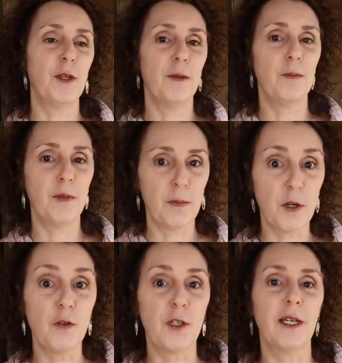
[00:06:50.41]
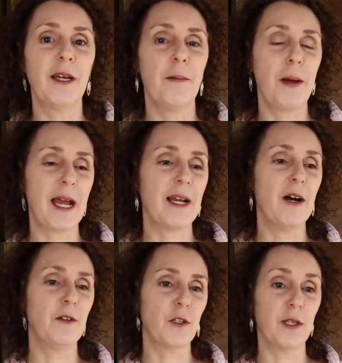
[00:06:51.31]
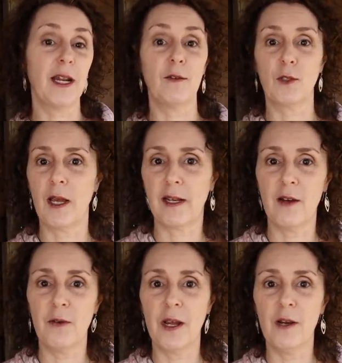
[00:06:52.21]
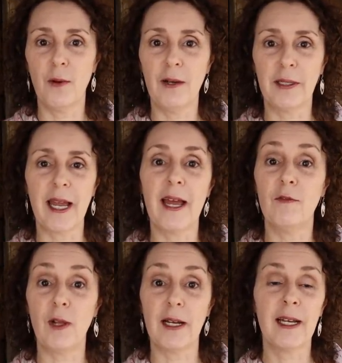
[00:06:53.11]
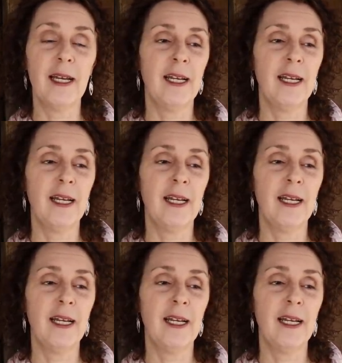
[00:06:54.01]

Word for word: The, the music come back on, so then I was like, oh no, I only have like,